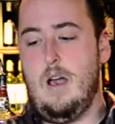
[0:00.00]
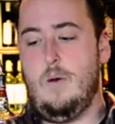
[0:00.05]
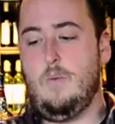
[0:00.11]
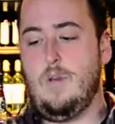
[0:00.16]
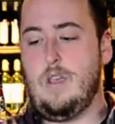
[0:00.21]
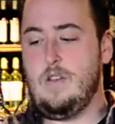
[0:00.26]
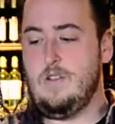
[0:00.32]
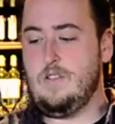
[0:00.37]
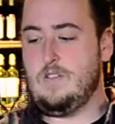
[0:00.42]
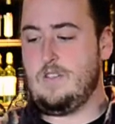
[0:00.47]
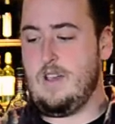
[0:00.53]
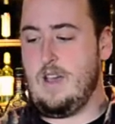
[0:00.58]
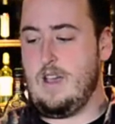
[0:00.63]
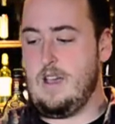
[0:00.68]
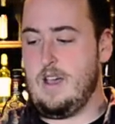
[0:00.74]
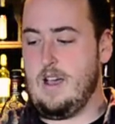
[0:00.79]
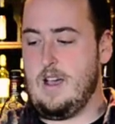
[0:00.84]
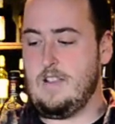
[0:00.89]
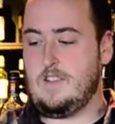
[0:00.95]
We use
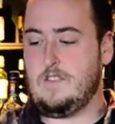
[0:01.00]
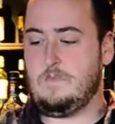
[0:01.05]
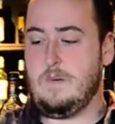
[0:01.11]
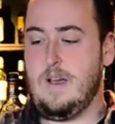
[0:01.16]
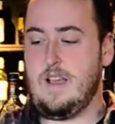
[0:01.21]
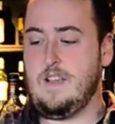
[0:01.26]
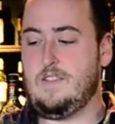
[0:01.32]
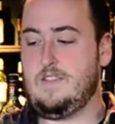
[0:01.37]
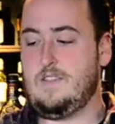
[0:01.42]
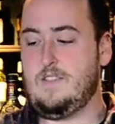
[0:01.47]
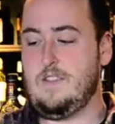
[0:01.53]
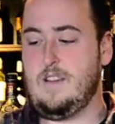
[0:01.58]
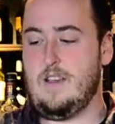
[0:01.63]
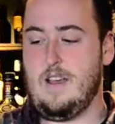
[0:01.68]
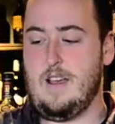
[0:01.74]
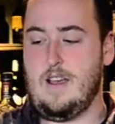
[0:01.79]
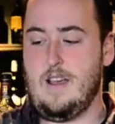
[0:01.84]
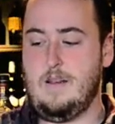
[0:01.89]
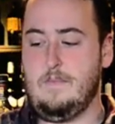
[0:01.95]
a spiced
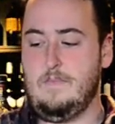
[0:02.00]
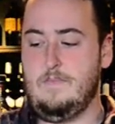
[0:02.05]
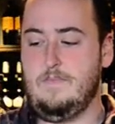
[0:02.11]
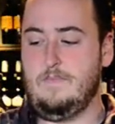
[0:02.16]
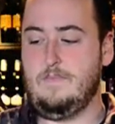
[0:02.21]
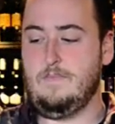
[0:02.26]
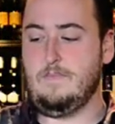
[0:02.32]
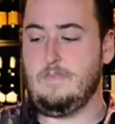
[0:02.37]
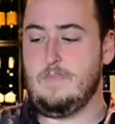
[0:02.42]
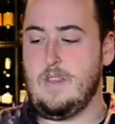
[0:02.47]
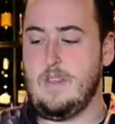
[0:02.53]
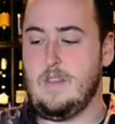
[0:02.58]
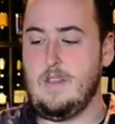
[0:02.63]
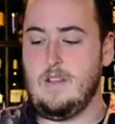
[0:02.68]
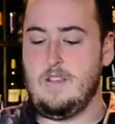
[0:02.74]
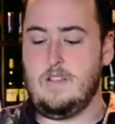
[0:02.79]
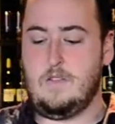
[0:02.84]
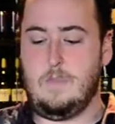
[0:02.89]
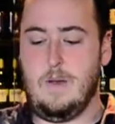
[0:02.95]

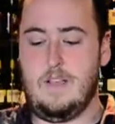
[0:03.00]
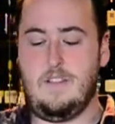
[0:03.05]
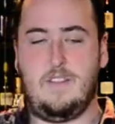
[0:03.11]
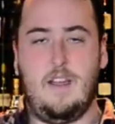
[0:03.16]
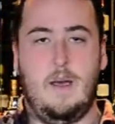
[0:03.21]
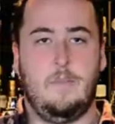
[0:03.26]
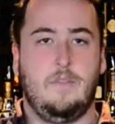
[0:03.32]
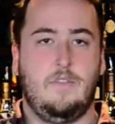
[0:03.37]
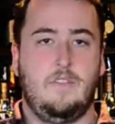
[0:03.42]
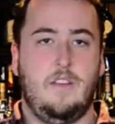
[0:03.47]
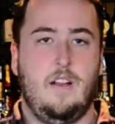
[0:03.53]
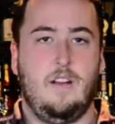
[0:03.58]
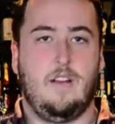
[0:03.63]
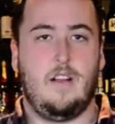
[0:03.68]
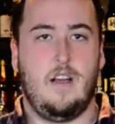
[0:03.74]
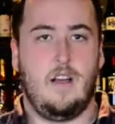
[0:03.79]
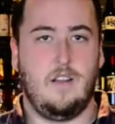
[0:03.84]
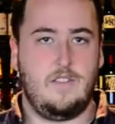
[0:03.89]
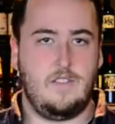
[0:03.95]
apple cider
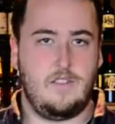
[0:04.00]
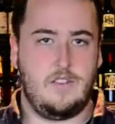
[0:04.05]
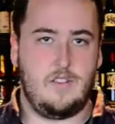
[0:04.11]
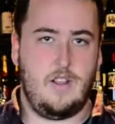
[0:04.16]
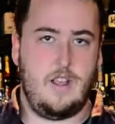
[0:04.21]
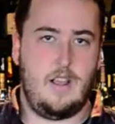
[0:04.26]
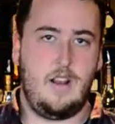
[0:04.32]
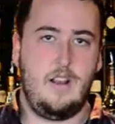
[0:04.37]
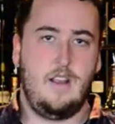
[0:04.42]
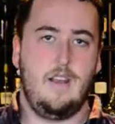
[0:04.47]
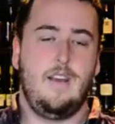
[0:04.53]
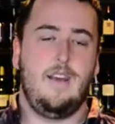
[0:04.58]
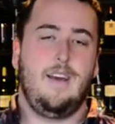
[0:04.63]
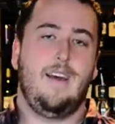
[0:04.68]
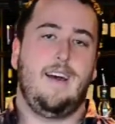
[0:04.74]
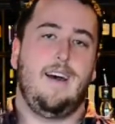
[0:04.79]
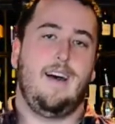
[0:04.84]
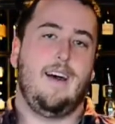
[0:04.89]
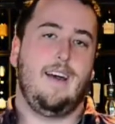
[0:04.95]
concentrate.
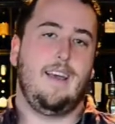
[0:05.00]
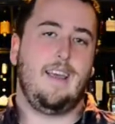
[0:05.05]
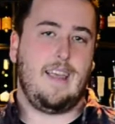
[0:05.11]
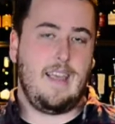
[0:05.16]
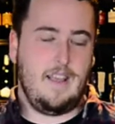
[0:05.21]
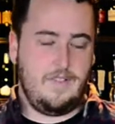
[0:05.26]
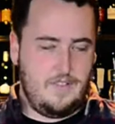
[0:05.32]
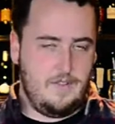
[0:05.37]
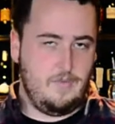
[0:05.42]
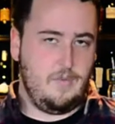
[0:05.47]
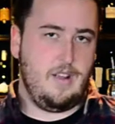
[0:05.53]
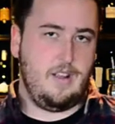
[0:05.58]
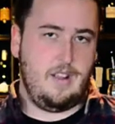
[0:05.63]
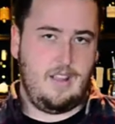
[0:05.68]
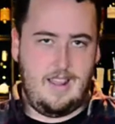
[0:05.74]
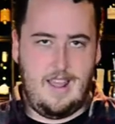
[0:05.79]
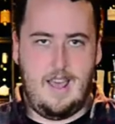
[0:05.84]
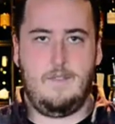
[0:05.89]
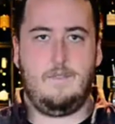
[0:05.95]
It gives it
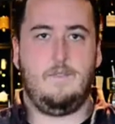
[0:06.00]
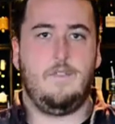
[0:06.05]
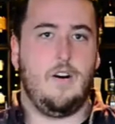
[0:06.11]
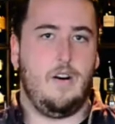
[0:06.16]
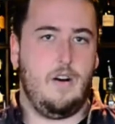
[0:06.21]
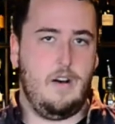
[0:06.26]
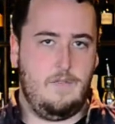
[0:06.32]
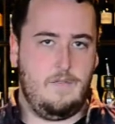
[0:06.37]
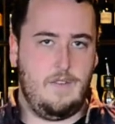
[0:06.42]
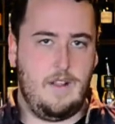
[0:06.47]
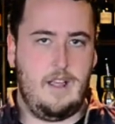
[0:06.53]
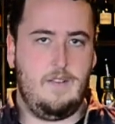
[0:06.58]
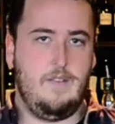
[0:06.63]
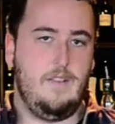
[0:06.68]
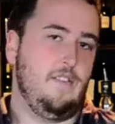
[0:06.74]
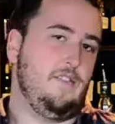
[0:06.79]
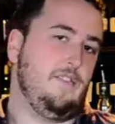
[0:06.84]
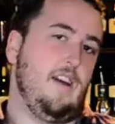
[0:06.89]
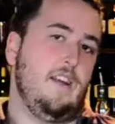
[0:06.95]
really that fall
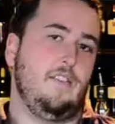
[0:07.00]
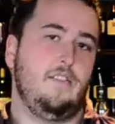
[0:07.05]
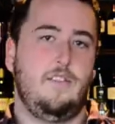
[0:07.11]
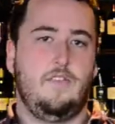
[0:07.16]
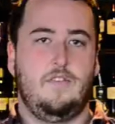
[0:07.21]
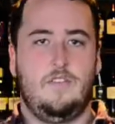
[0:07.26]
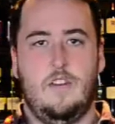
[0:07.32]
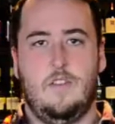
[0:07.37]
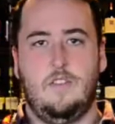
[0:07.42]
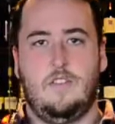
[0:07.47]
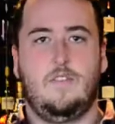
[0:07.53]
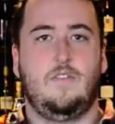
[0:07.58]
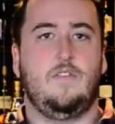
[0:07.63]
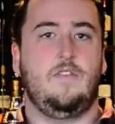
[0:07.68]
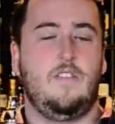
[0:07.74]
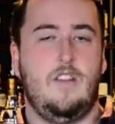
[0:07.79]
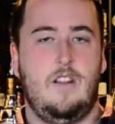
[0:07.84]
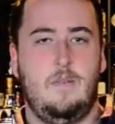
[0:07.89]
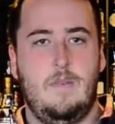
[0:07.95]
flavor. It's got those notes of
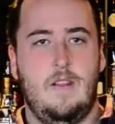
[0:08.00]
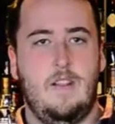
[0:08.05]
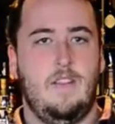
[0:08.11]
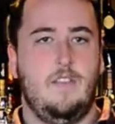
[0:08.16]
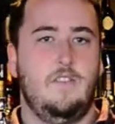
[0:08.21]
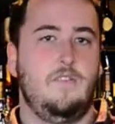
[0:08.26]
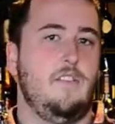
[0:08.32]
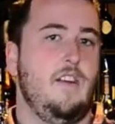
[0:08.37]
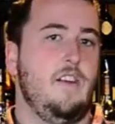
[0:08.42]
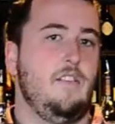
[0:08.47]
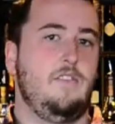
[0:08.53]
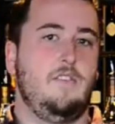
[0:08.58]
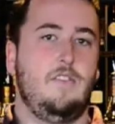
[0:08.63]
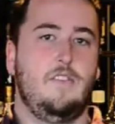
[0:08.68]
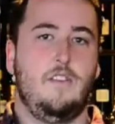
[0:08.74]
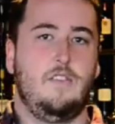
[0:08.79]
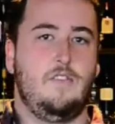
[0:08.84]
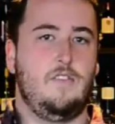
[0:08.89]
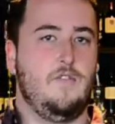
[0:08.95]
cinnamon, those
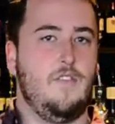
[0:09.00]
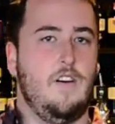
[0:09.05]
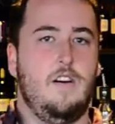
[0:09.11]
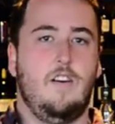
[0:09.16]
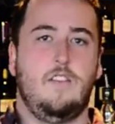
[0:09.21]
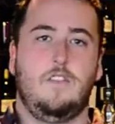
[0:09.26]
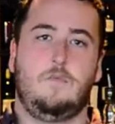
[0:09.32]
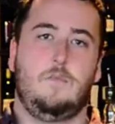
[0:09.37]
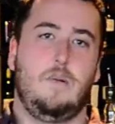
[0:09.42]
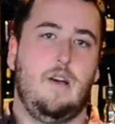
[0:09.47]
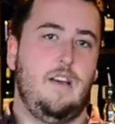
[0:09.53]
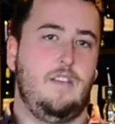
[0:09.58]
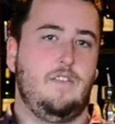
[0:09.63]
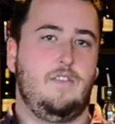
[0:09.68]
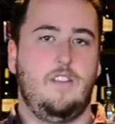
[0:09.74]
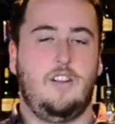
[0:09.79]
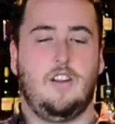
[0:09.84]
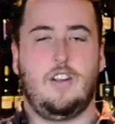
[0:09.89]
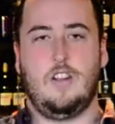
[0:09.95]
notes of
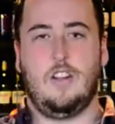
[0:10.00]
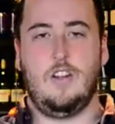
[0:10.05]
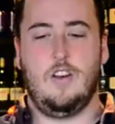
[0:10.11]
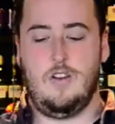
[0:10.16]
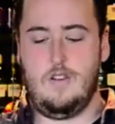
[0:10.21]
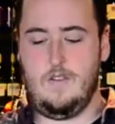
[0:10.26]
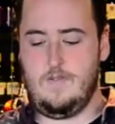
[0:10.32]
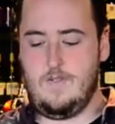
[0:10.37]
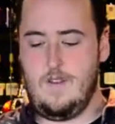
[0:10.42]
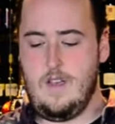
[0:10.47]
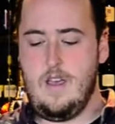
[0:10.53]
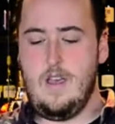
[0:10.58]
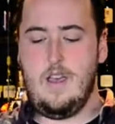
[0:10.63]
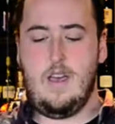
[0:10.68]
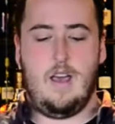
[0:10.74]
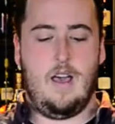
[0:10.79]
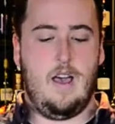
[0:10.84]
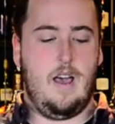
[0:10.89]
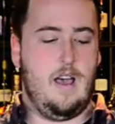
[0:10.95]
allspice and clove.
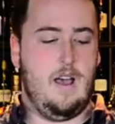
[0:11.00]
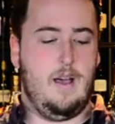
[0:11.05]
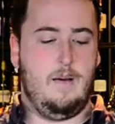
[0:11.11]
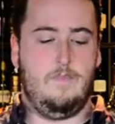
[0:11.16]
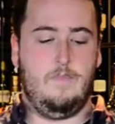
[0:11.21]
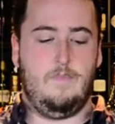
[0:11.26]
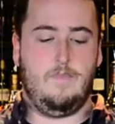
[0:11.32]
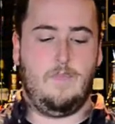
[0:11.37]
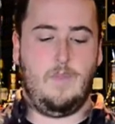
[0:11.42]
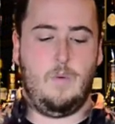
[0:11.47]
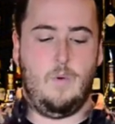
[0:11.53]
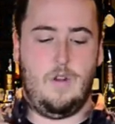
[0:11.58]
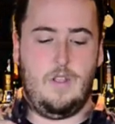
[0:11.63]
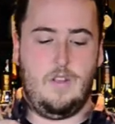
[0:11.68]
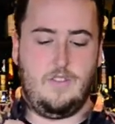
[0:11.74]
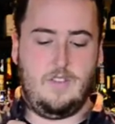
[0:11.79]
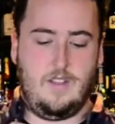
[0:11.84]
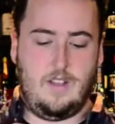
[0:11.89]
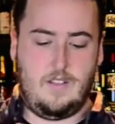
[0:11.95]
We're
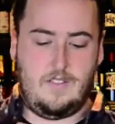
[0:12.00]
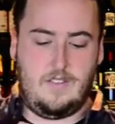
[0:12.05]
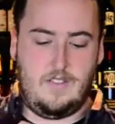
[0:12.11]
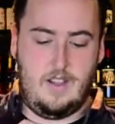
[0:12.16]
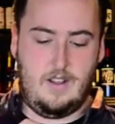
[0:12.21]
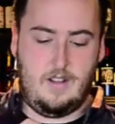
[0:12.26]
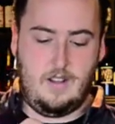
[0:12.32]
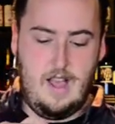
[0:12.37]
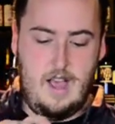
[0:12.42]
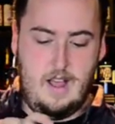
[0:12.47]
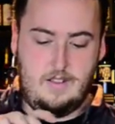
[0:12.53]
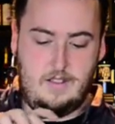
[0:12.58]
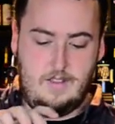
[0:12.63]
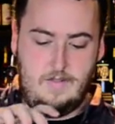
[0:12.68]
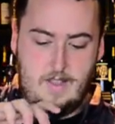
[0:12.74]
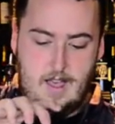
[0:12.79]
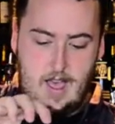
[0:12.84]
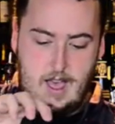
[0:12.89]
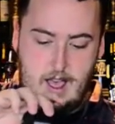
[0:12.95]
using a 1 ounce
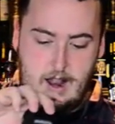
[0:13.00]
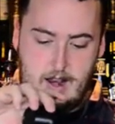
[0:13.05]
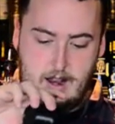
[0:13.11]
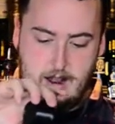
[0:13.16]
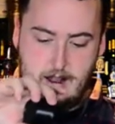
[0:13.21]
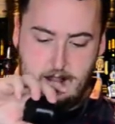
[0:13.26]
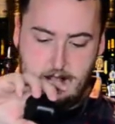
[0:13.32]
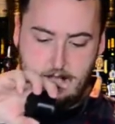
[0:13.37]
of that.